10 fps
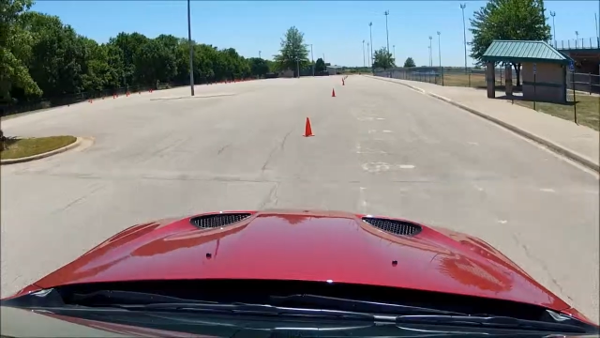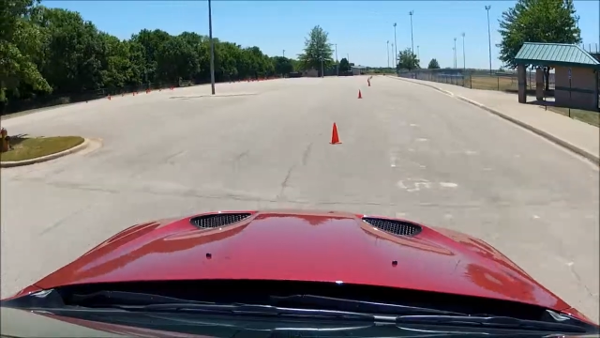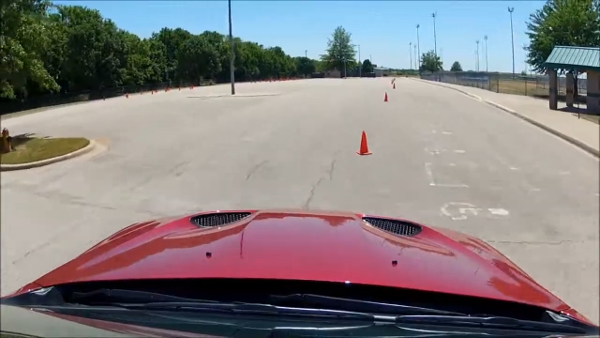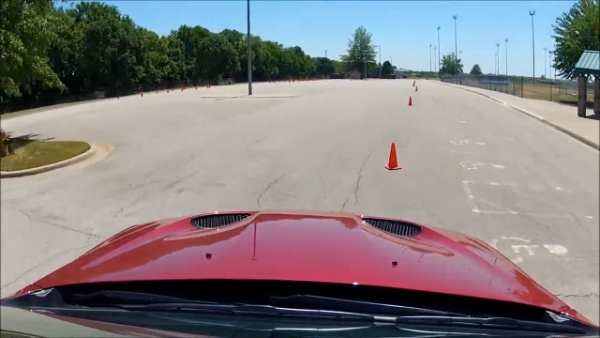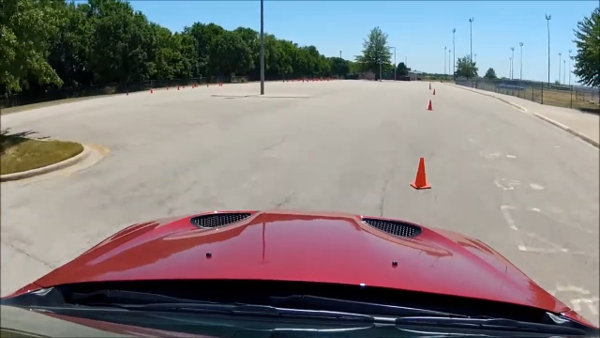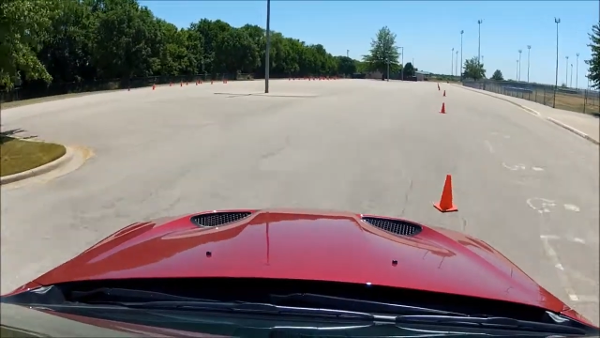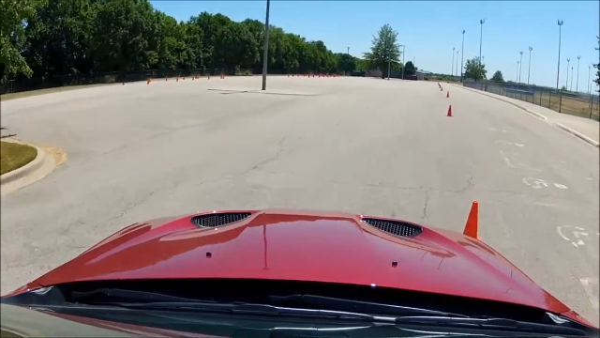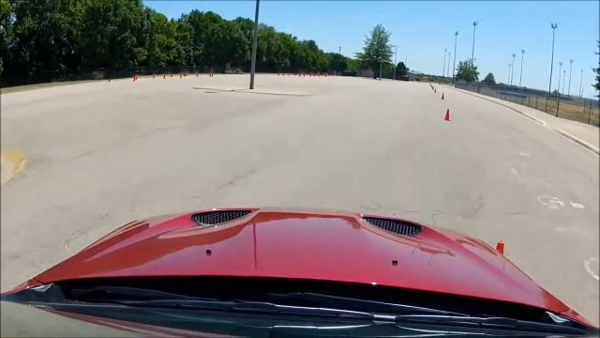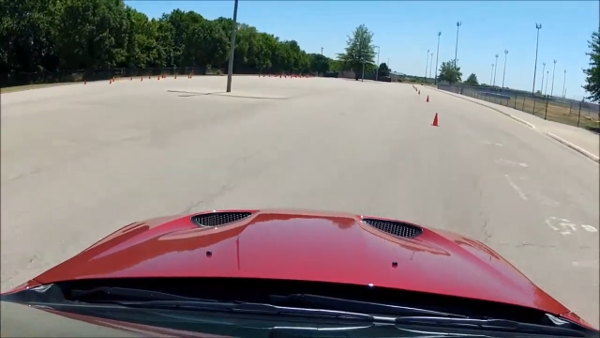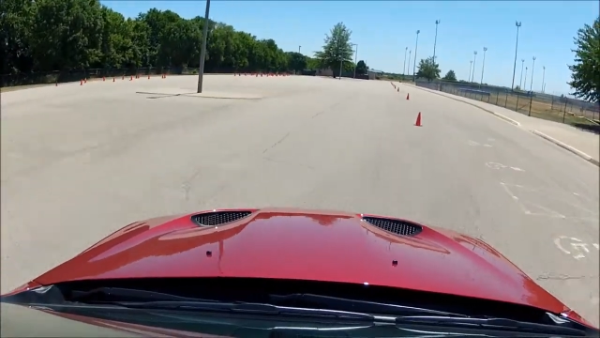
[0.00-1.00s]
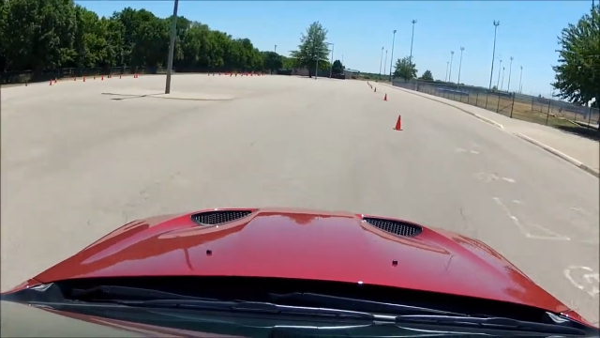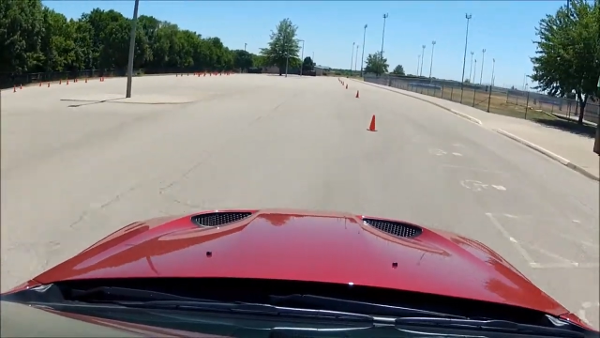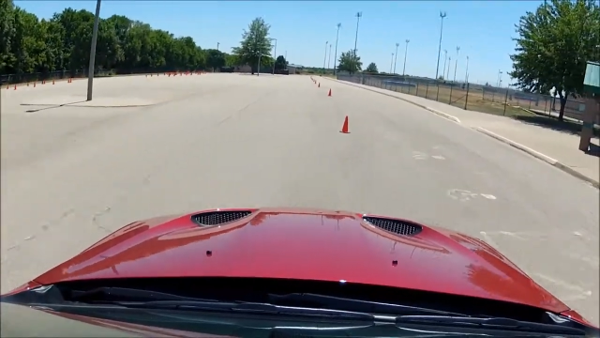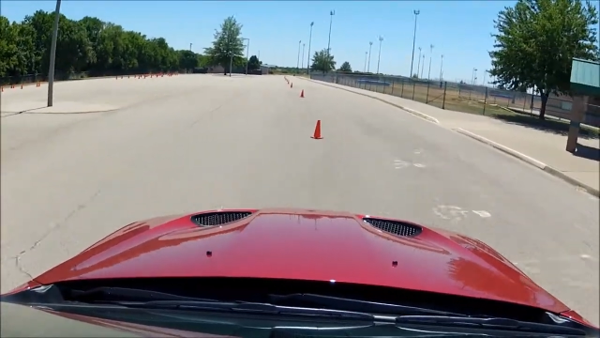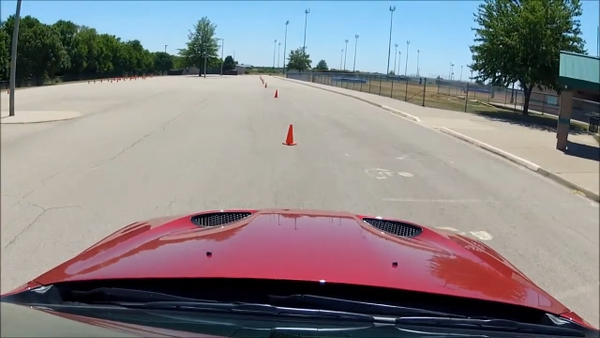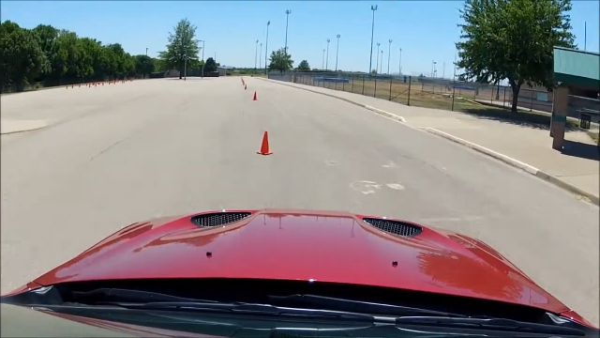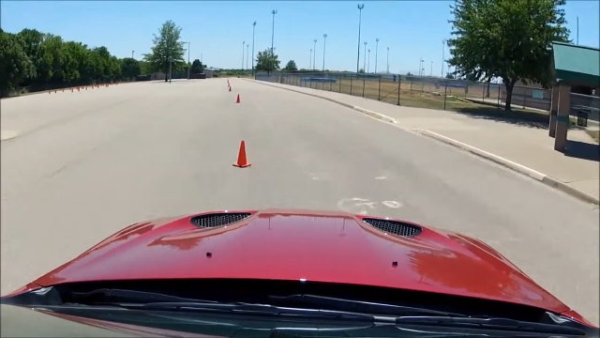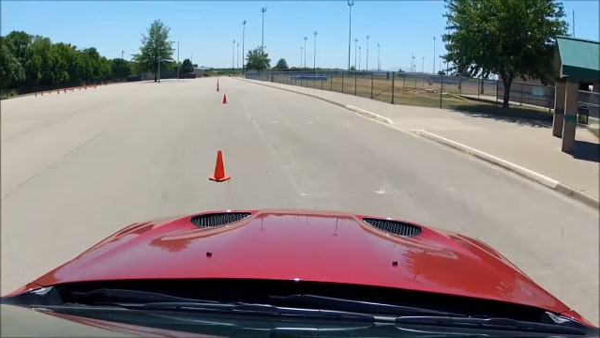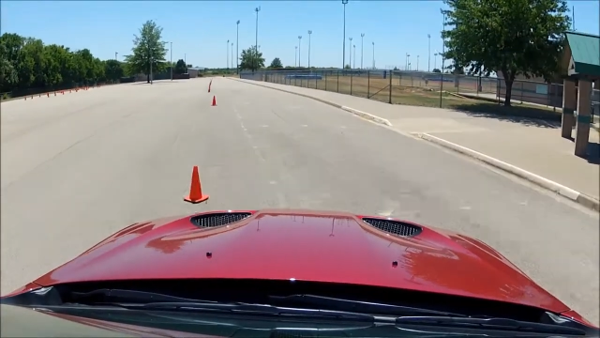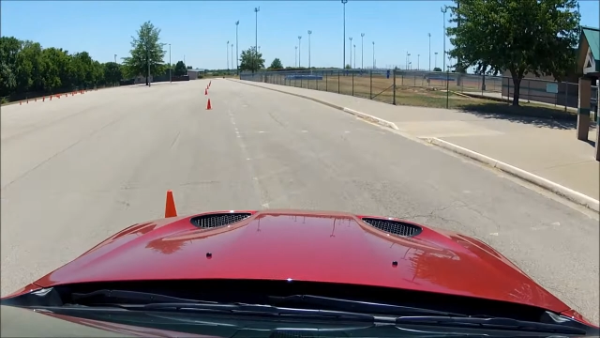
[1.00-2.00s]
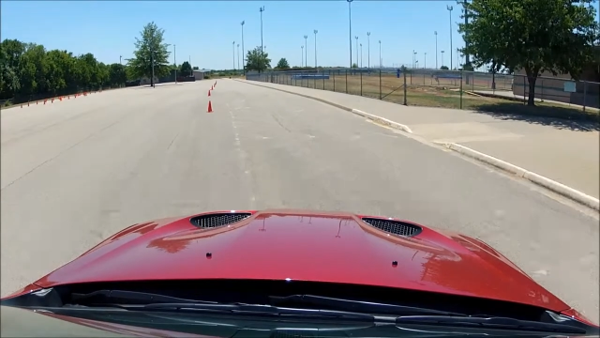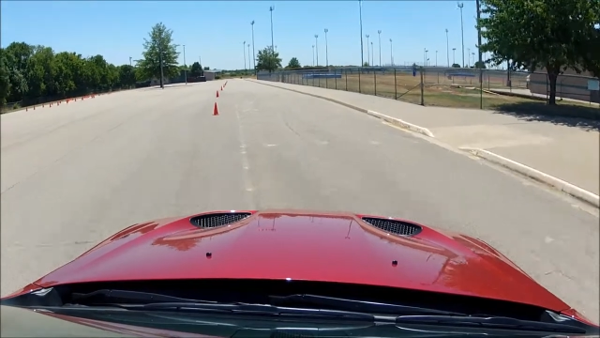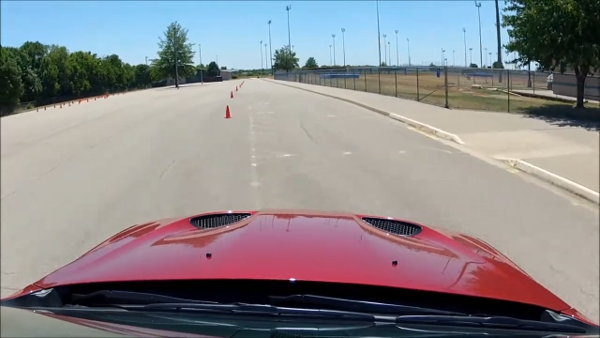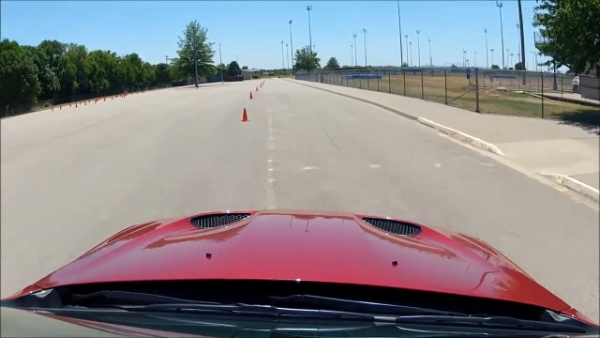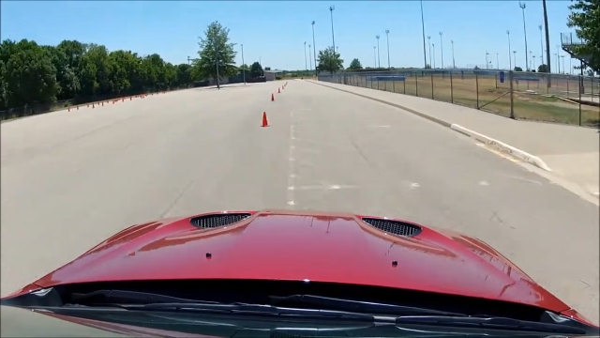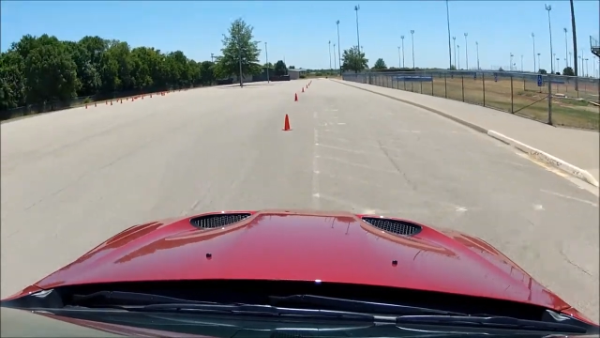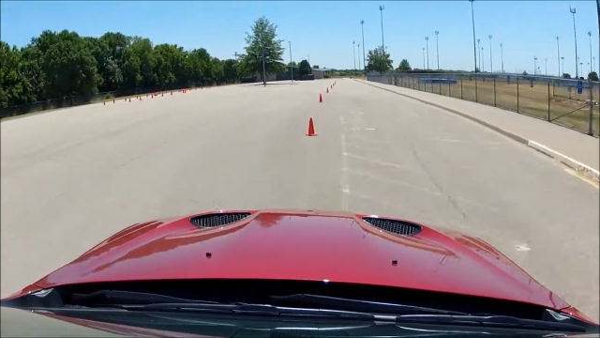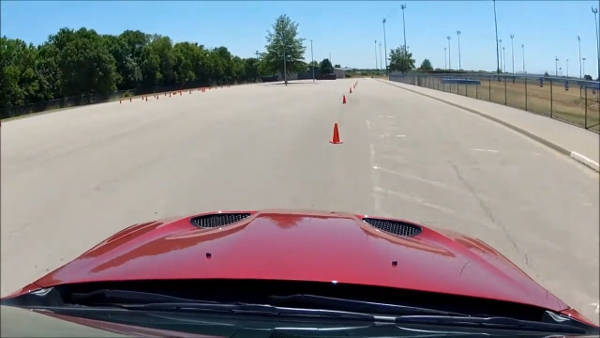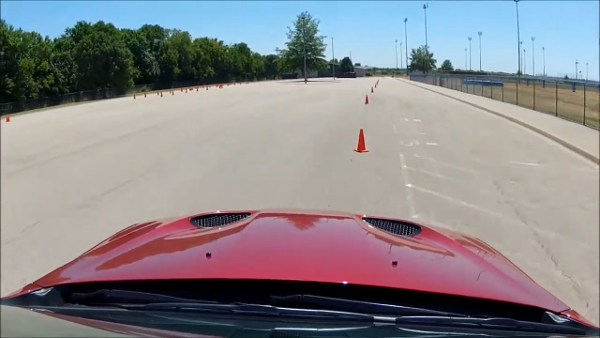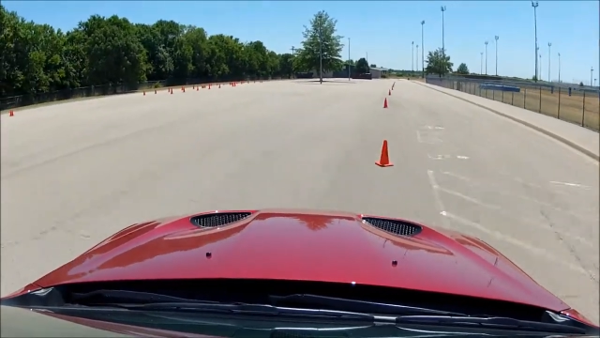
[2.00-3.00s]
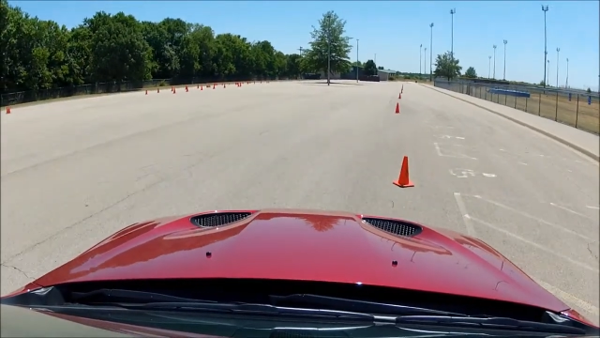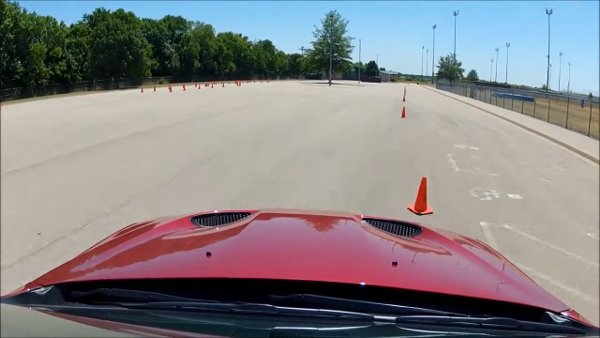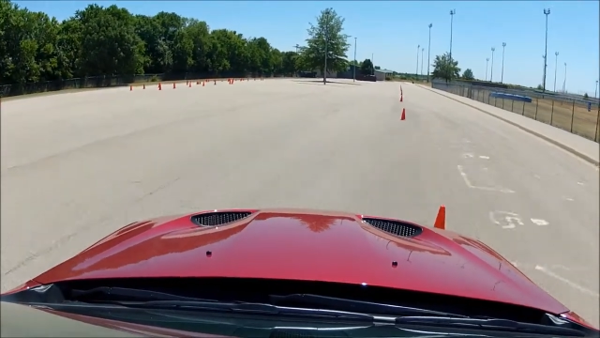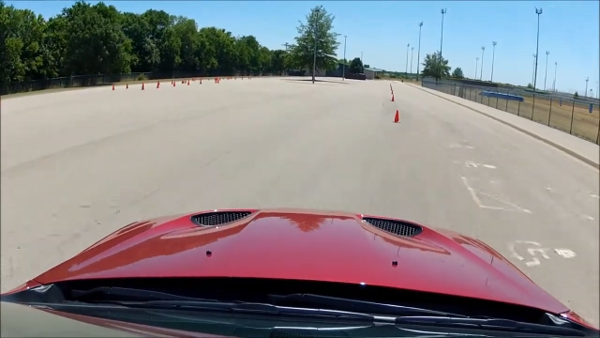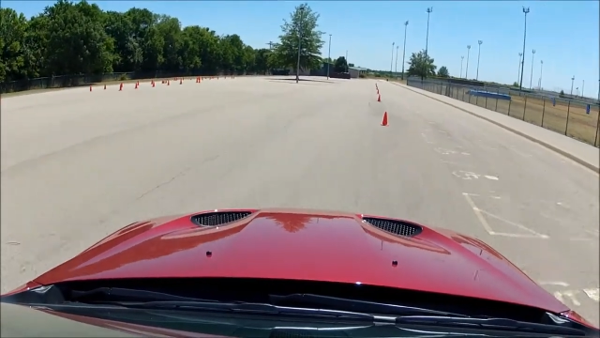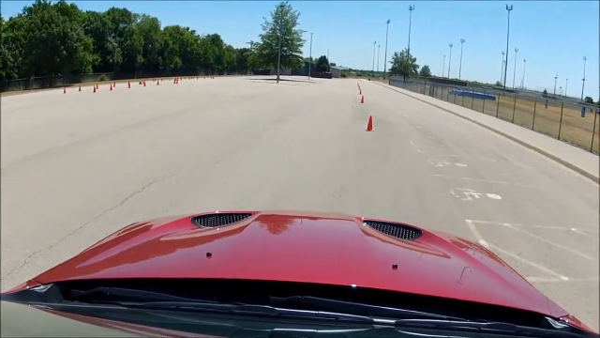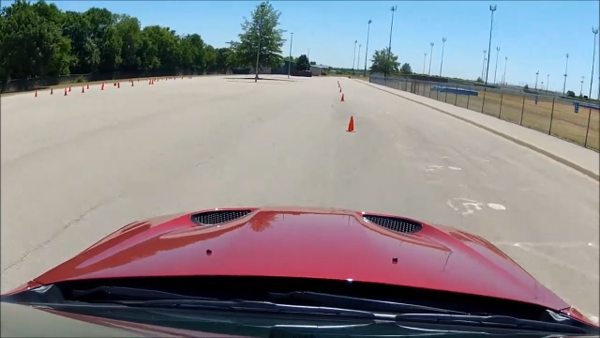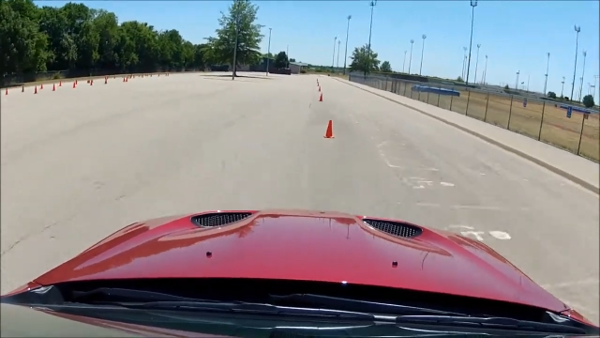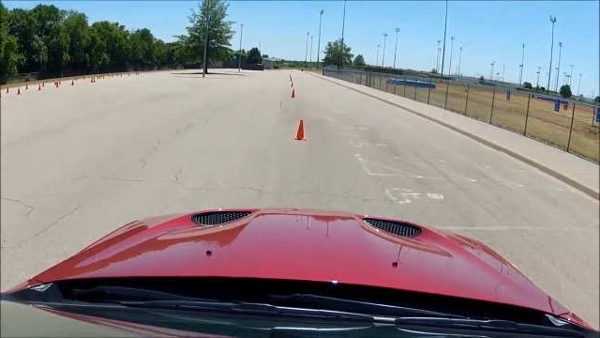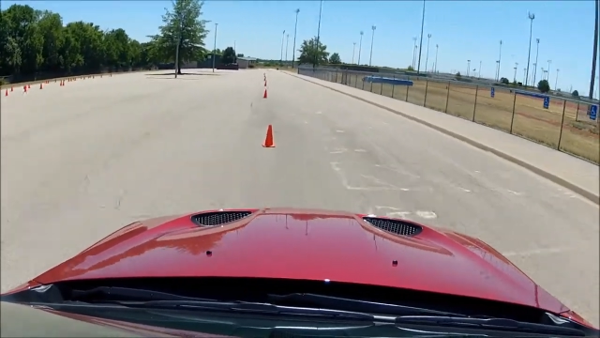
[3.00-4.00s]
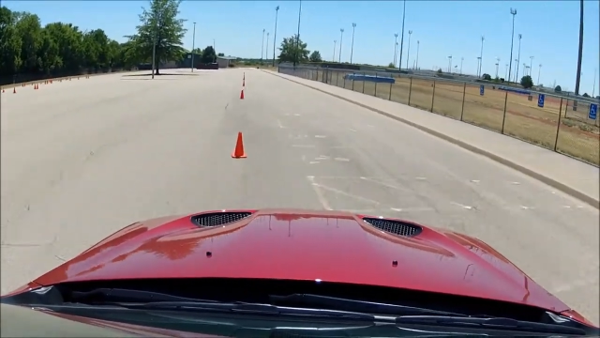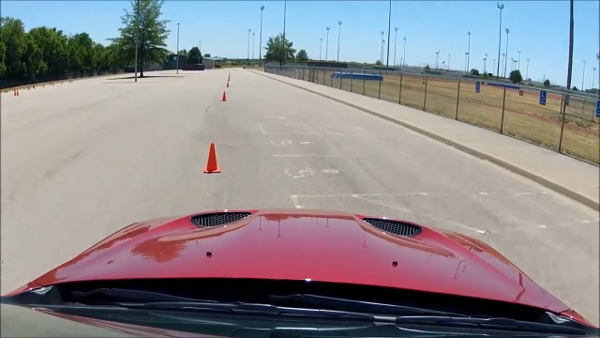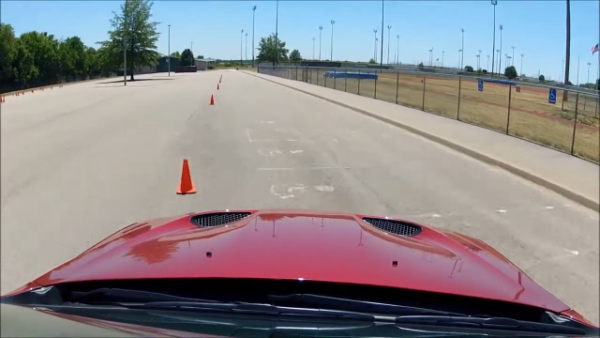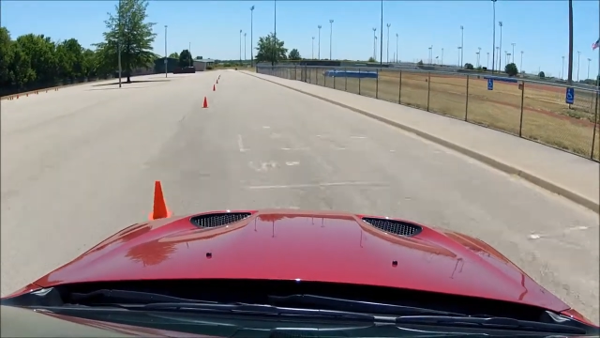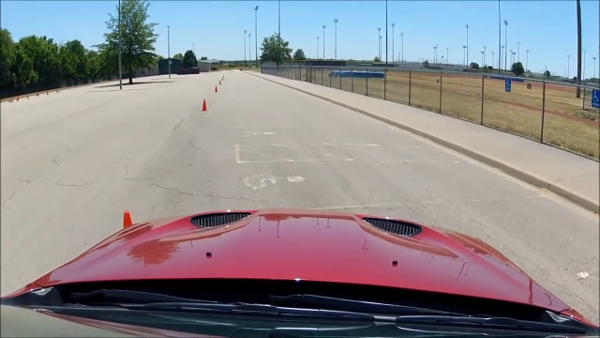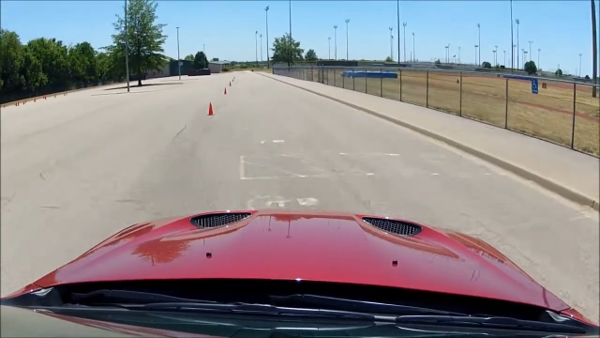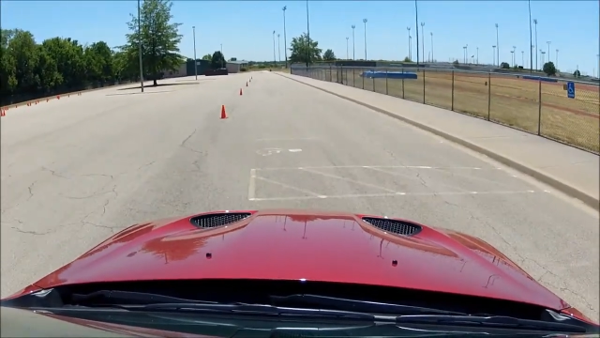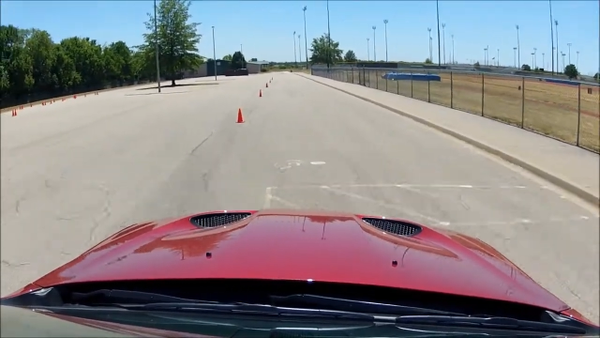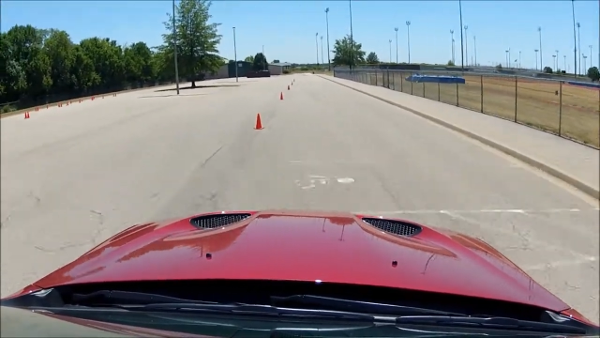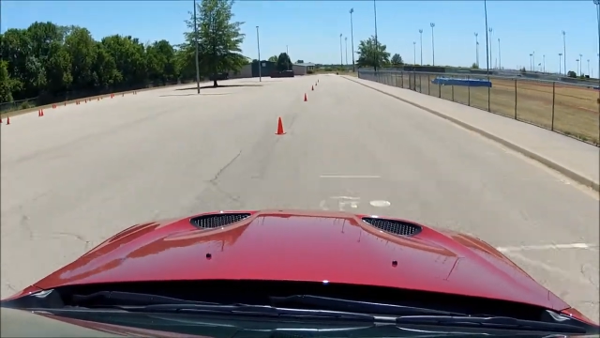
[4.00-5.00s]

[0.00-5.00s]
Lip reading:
Nobody's mouth can be seen.